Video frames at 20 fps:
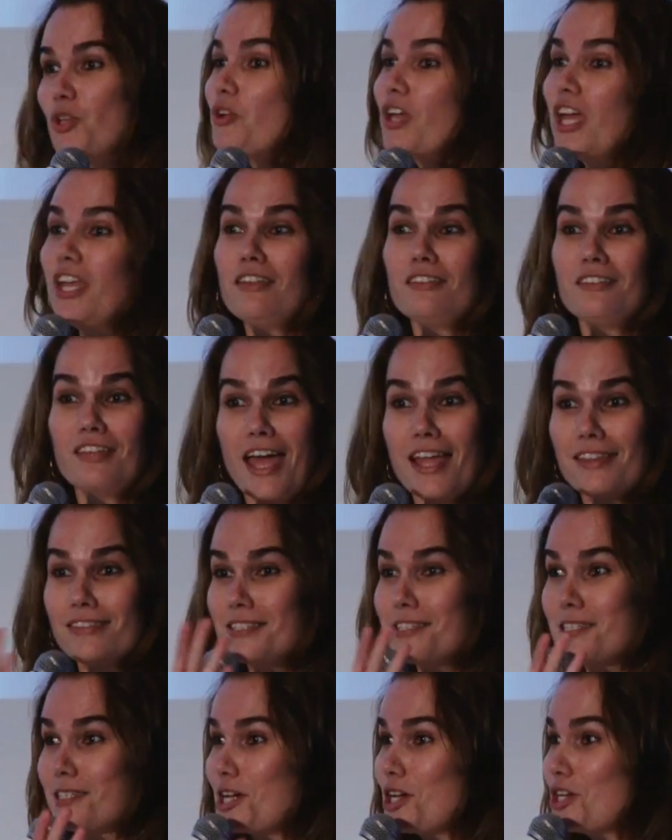You can get
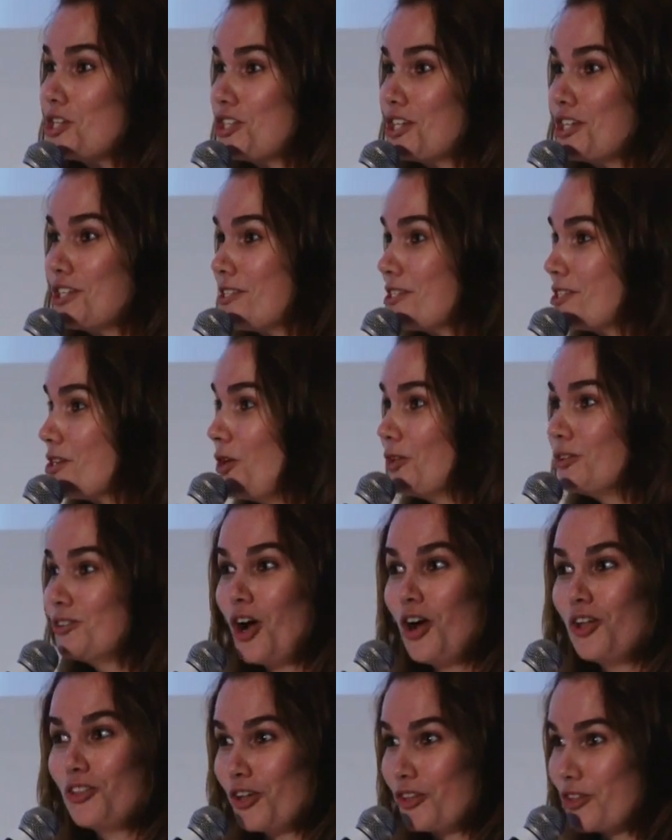discussions on
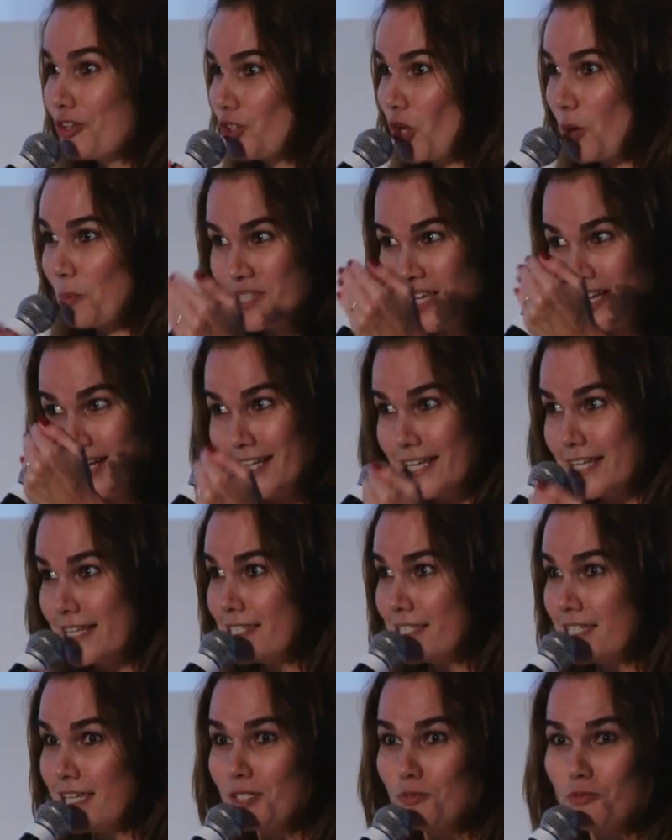all the other topics I
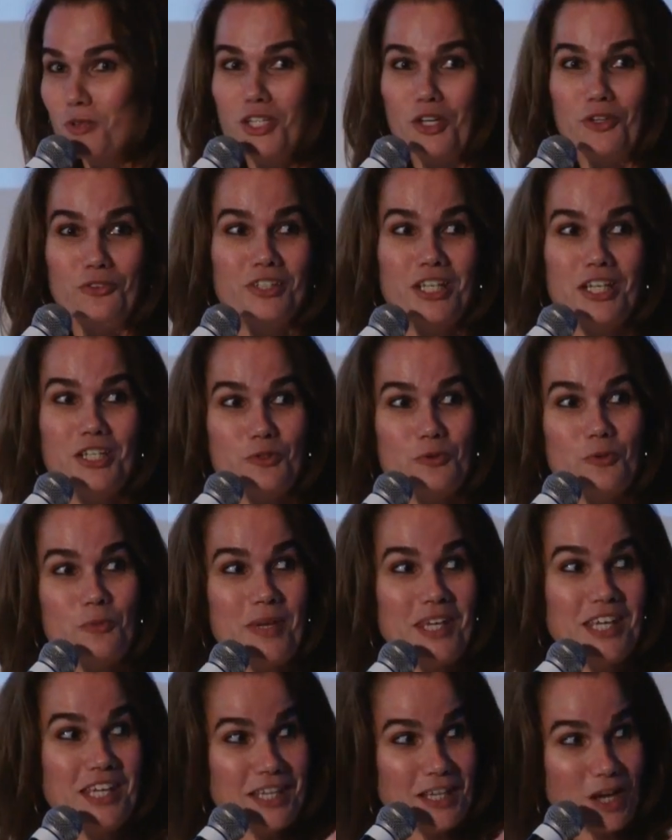listed. We don't need to
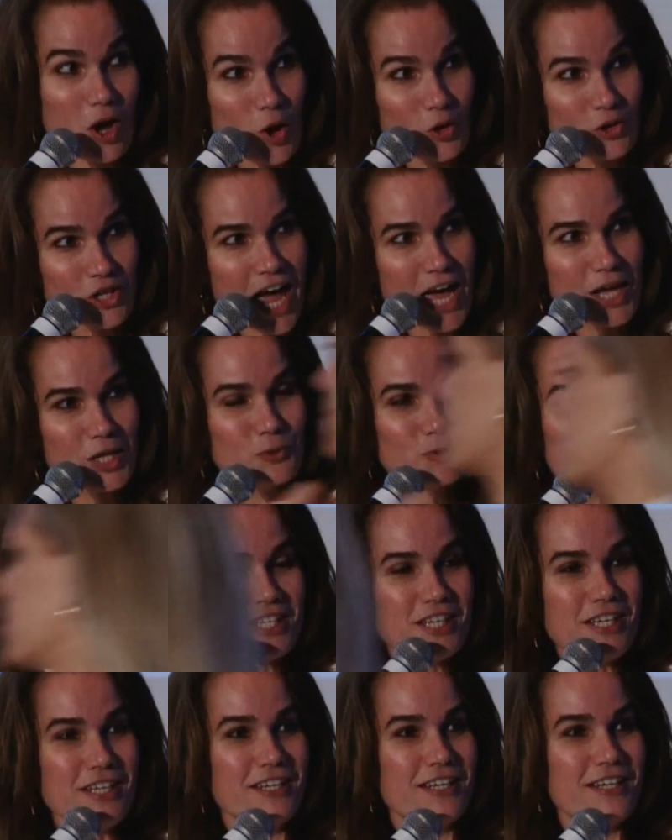be on
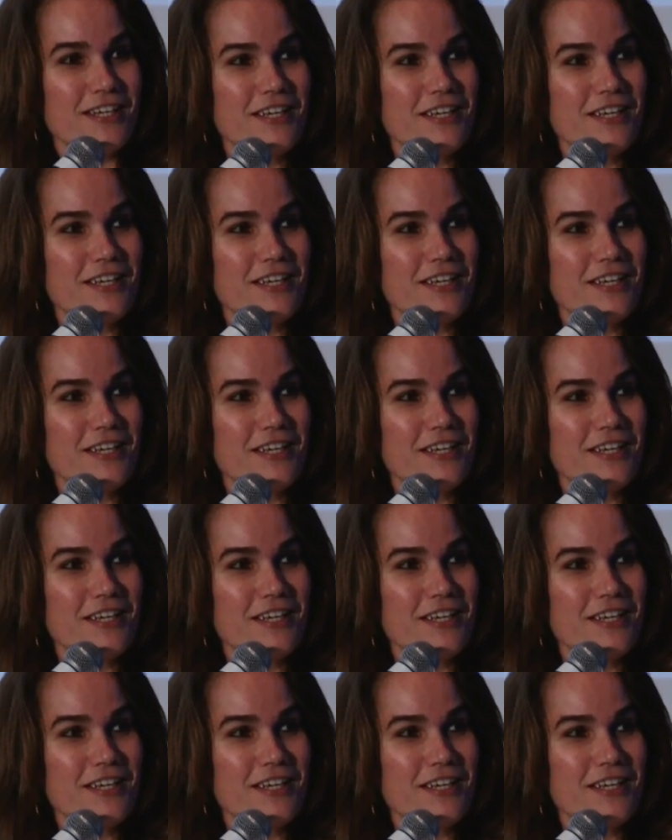IoT.